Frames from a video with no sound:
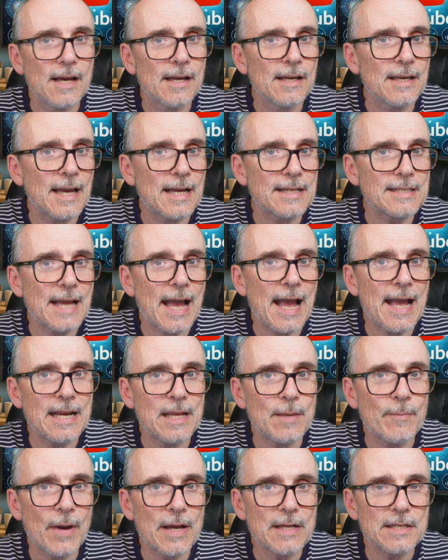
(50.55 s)
get
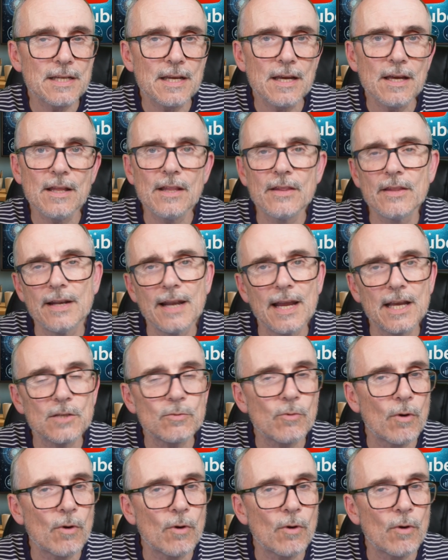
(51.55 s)
any better, the next